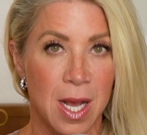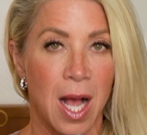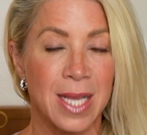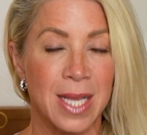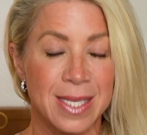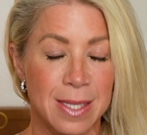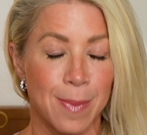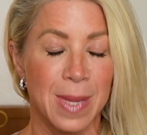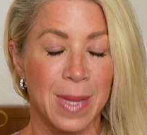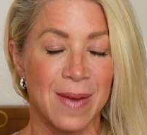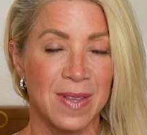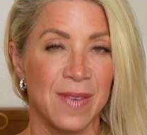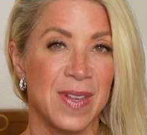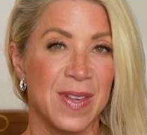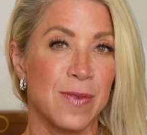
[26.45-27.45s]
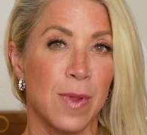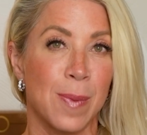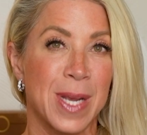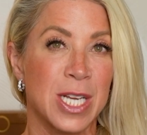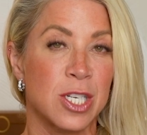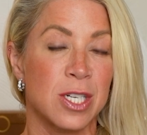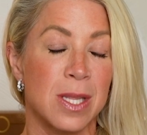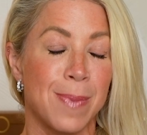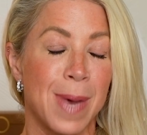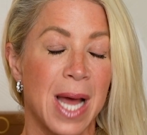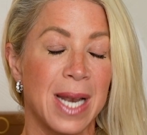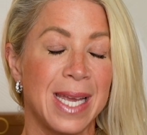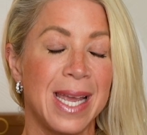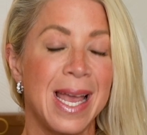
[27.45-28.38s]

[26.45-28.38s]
on some level of inflammation in the body.